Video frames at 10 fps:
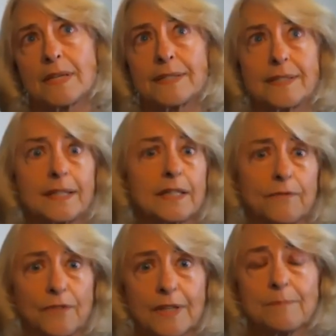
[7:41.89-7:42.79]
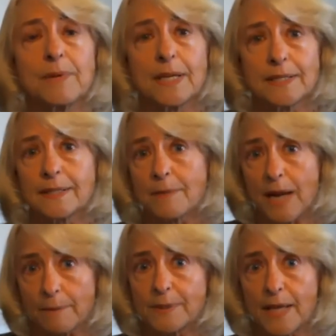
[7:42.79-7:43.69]
it's significant because
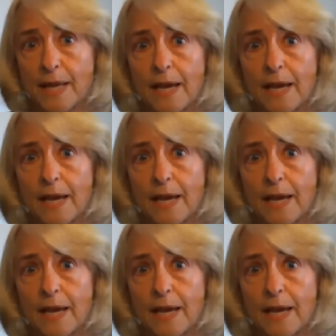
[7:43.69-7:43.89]
sometimes they